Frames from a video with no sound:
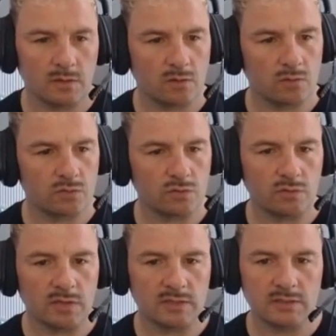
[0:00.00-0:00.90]
Could do
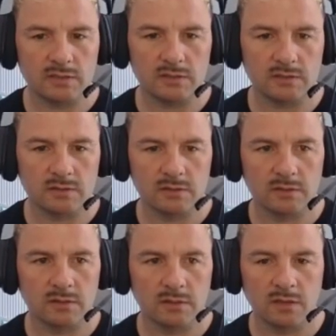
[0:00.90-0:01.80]
this.
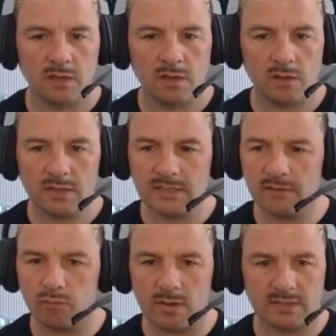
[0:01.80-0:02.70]
Let's
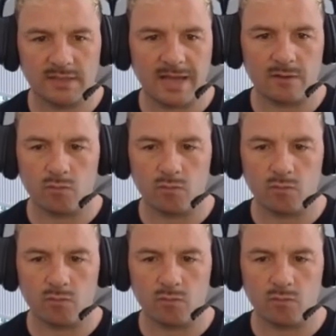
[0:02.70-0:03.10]
give one to that